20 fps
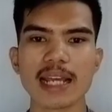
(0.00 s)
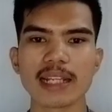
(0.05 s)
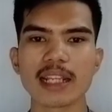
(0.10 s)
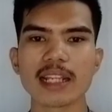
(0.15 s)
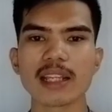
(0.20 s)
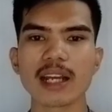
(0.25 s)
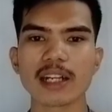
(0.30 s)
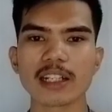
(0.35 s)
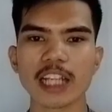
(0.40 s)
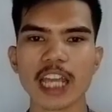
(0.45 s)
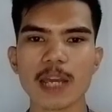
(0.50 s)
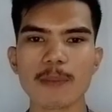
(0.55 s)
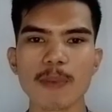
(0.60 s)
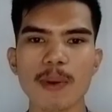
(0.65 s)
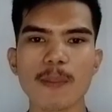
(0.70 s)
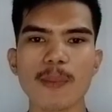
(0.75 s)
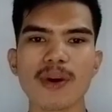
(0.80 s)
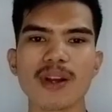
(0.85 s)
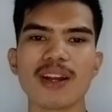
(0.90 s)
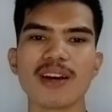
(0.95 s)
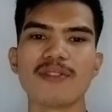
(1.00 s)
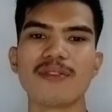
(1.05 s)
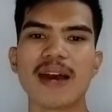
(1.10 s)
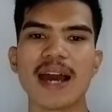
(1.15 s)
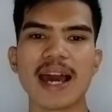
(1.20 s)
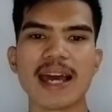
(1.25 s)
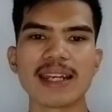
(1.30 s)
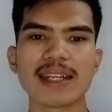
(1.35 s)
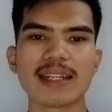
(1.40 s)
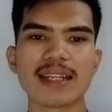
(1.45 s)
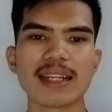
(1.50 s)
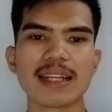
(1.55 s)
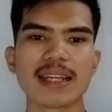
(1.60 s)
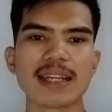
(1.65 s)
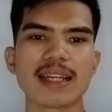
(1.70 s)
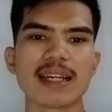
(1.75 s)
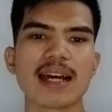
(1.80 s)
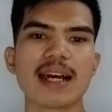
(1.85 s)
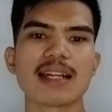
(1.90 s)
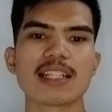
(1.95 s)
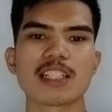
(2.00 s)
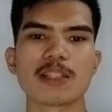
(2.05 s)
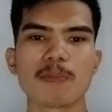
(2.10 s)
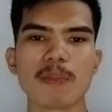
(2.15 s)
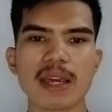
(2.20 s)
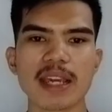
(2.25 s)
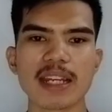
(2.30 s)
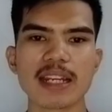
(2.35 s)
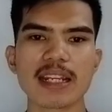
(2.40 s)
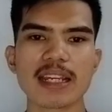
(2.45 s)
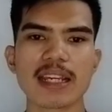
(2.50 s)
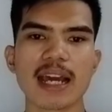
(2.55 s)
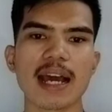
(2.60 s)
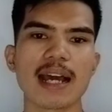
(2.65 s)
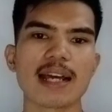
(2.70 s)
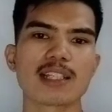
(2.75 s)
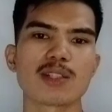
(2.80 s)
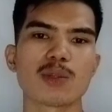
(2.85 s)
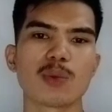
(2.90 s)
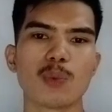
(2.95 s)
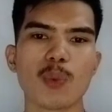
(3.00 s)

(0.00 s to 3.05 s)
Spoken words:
that are capable of handling as many as